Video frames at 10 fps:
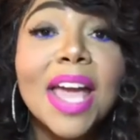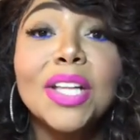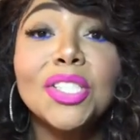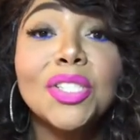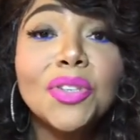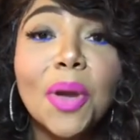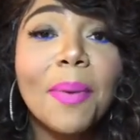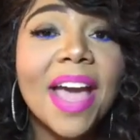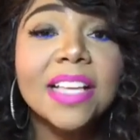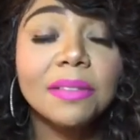to your
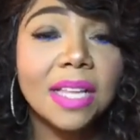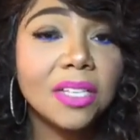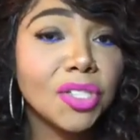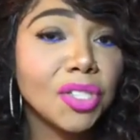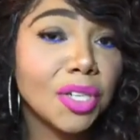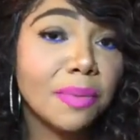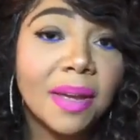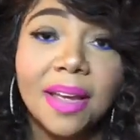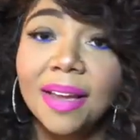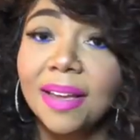past relationship.
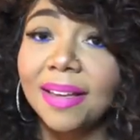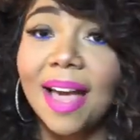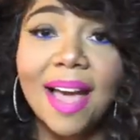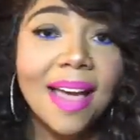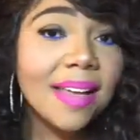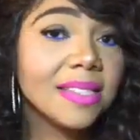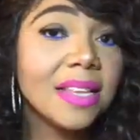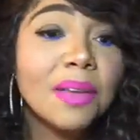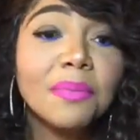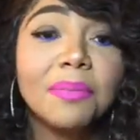Guys,
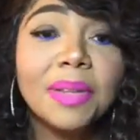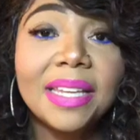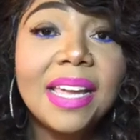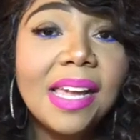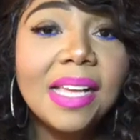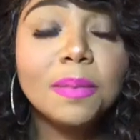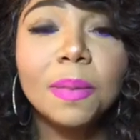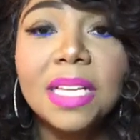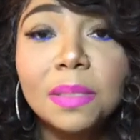please,